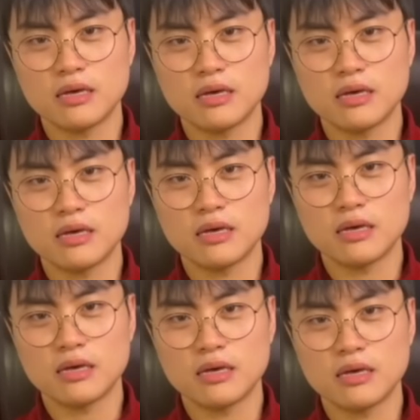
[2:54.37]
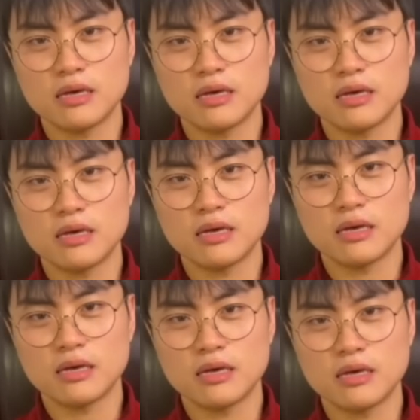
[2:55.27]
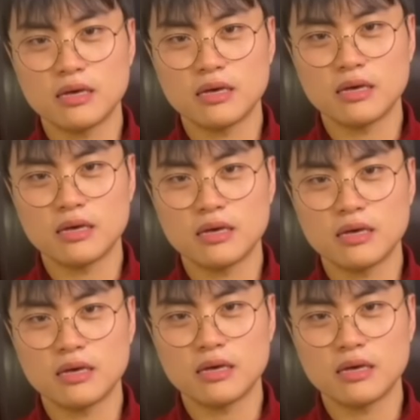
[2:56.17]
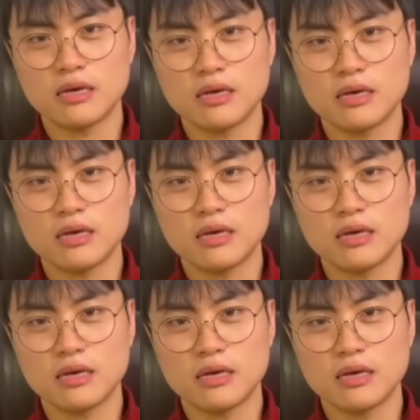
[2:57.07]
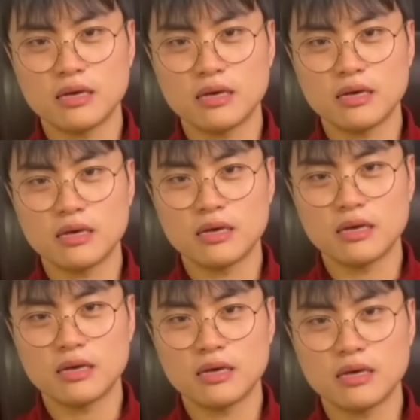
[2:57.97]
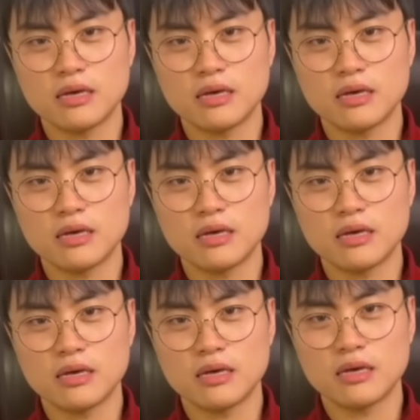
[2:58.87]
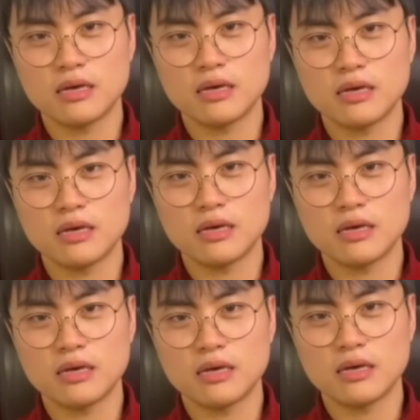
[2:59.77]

(silent)